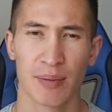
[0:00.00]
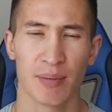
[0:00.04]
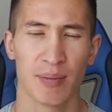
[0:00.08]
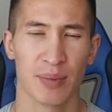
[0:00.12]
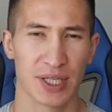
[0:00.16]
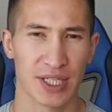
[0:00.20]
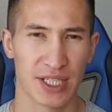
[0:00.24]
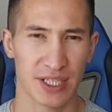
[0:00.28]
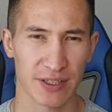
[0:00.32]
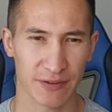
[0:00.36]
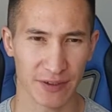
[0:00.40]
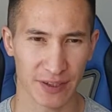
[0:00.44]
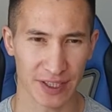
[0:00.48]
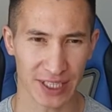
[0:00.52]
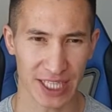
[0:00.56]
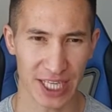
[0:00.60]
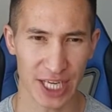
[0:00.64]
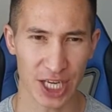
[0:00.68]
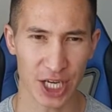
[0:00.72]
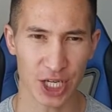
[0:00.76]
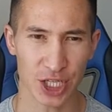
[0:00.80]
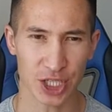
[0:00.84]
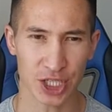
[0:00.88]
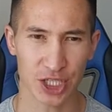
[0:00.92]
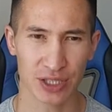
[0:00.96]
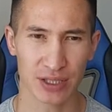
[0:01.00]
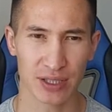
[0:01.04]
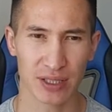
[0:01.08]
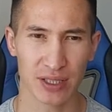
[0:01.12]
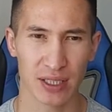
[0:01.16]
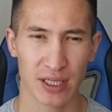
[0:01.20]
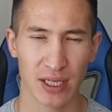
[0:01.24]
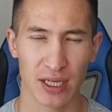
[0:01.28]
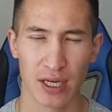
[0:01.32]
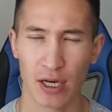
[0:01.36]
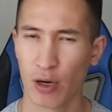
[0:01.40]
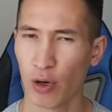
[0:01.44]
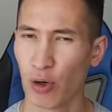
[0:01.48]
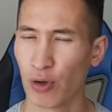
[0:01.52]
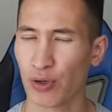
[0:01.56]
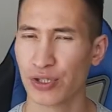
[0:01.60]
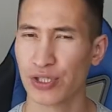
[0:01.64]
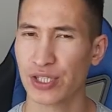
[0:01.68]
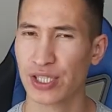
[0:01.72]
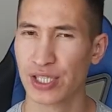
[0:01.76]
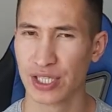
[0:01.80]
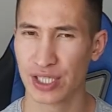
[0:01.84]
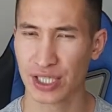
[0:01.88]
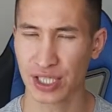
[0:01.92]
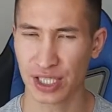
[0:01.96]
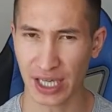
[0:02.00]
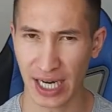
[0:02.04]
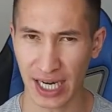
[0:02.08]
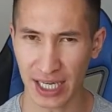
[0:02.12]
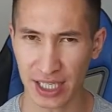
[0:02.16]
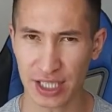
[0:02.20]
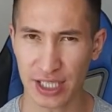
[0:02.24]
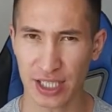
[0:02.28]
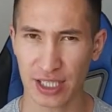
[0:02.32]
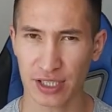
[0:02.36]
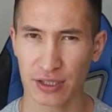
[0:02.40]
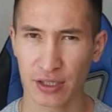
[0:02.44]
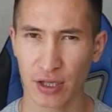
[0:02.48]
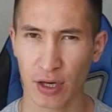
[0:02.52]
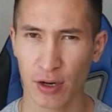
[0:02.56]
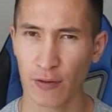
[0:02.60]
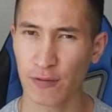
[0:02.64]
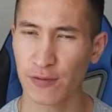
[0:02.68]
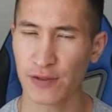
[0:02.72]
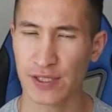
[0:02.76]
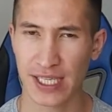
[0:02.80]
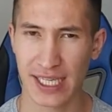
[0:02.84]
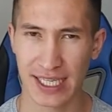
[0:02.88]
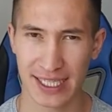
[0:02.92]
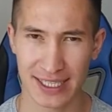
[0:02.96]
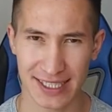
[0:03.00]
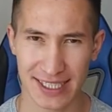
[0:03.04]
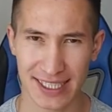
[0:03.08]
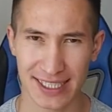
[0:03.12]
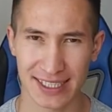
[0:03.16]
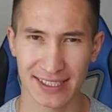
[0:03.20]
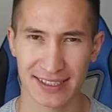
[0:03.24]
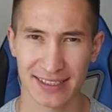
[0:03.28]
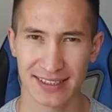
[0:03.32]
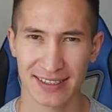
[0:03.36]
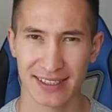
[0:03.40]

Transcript: modification, or destruction of data.